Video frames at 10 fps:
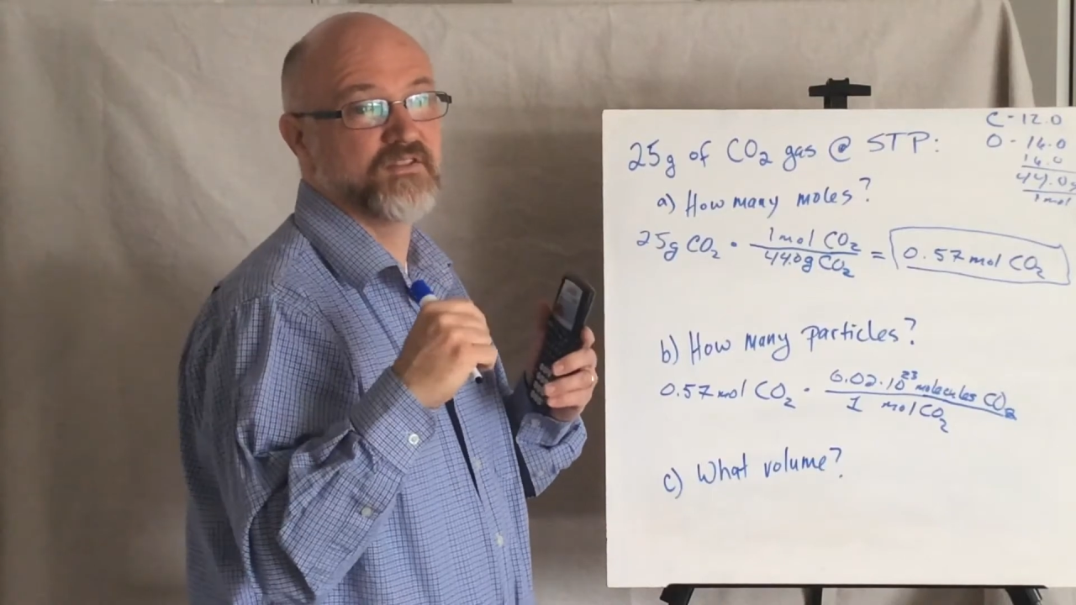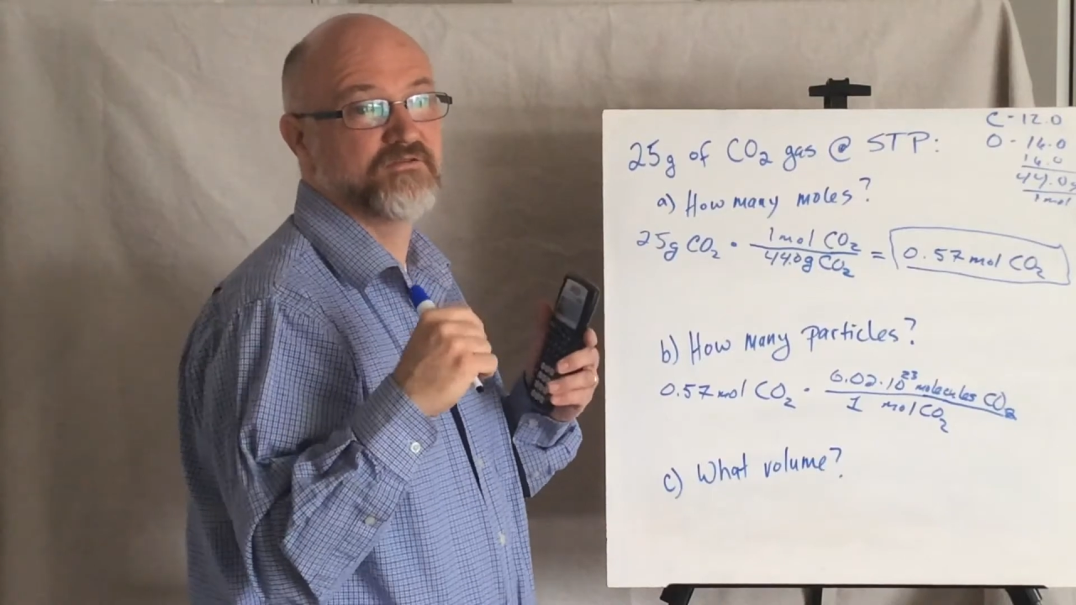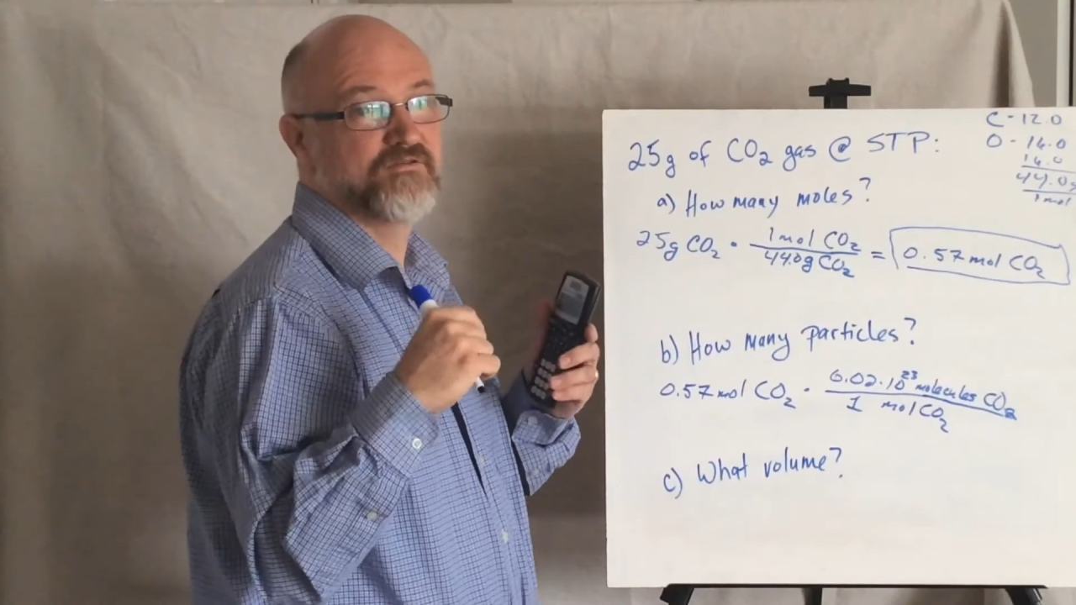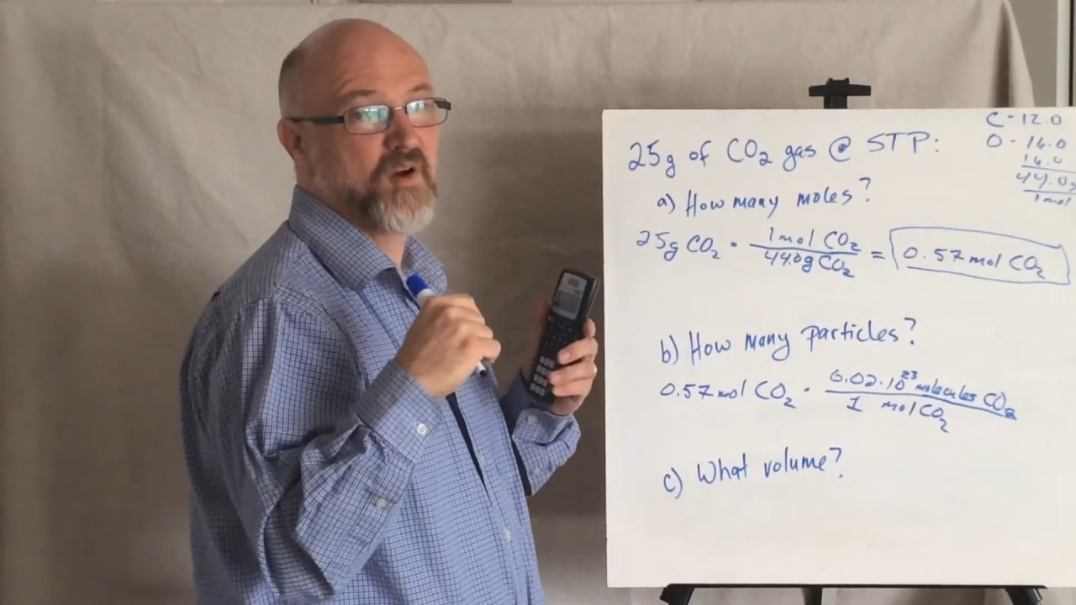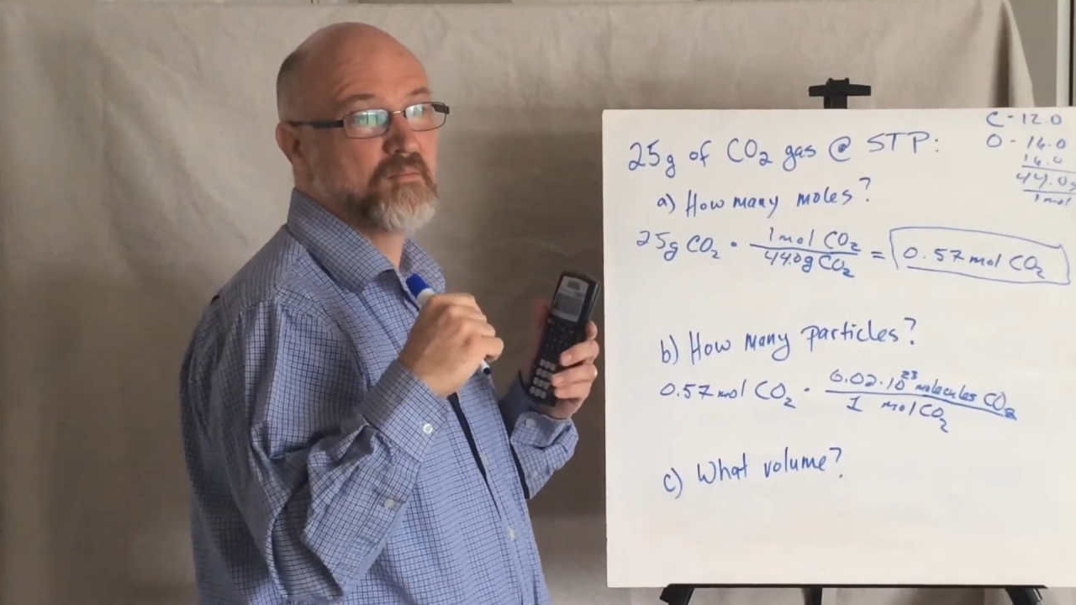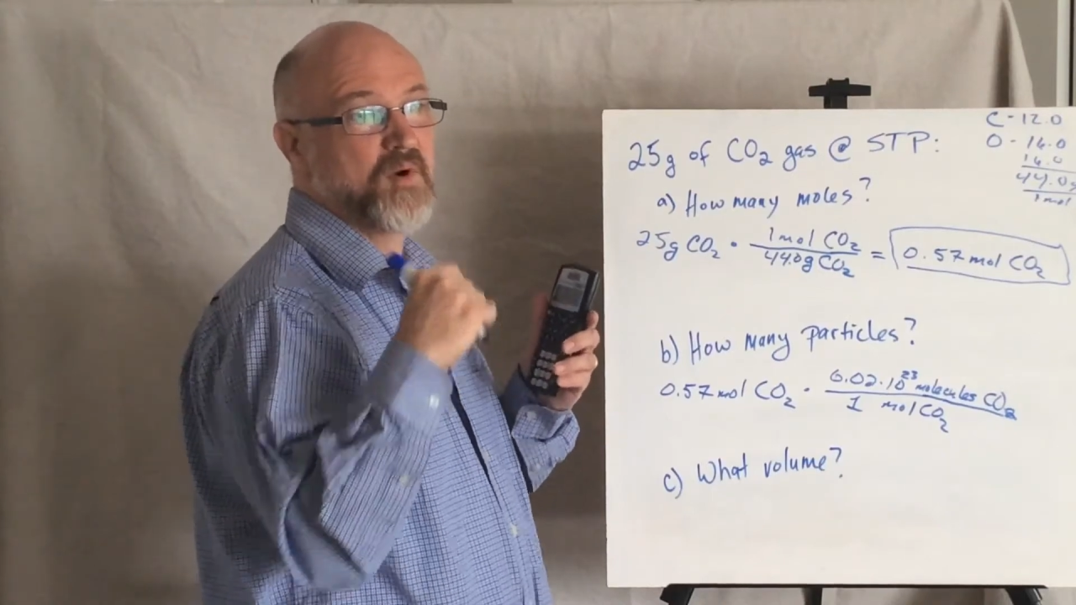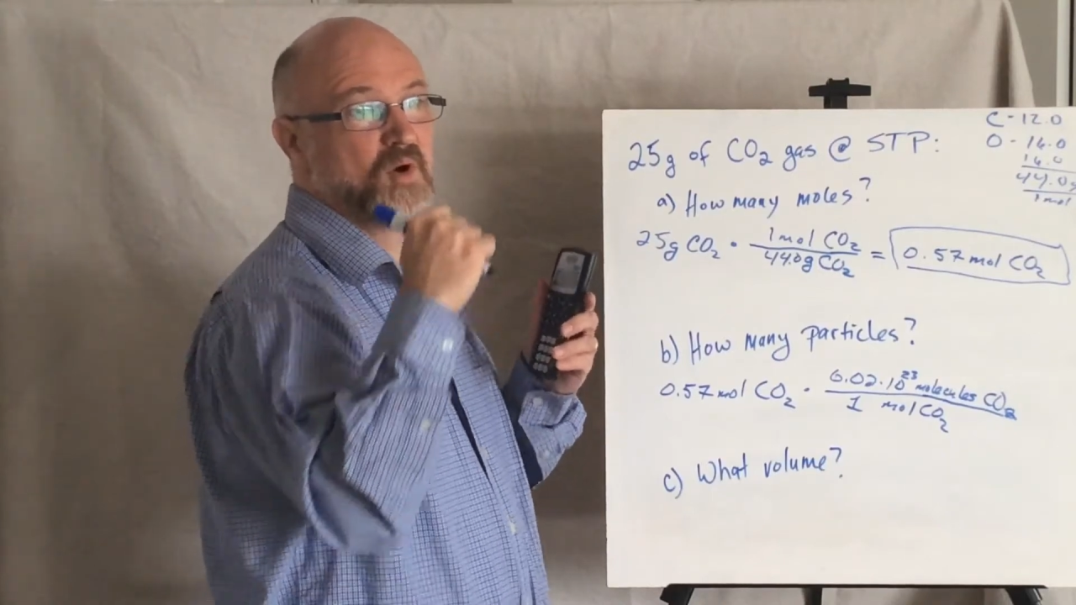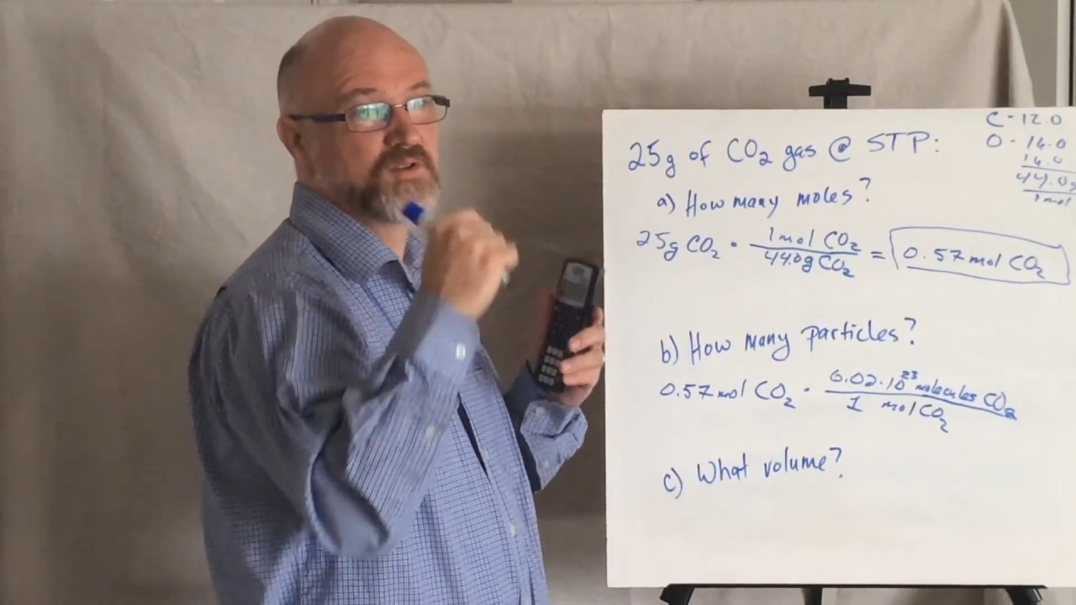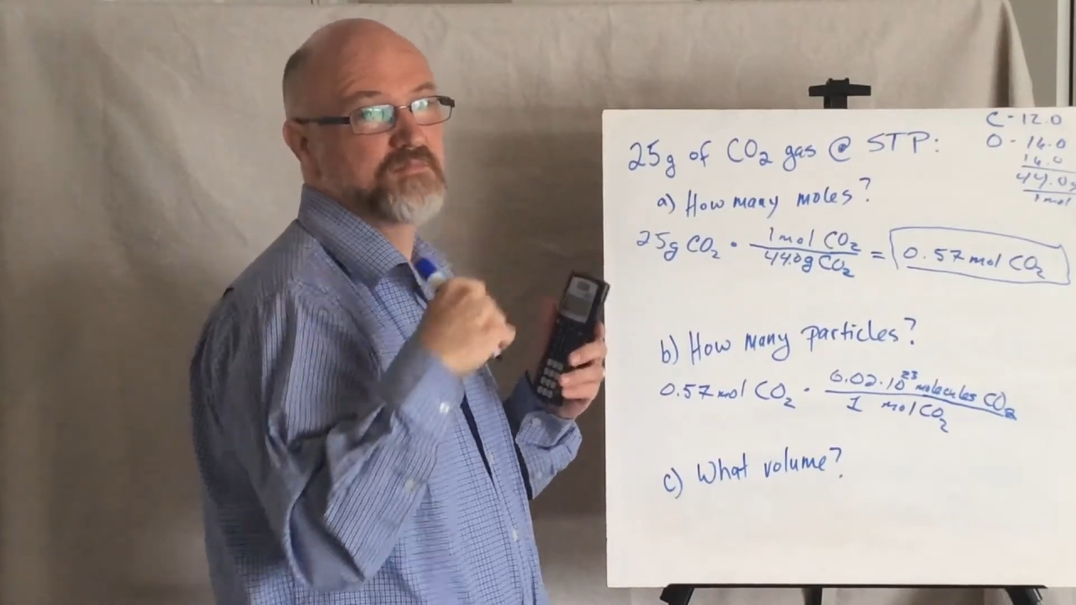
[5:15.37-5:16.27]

from moles,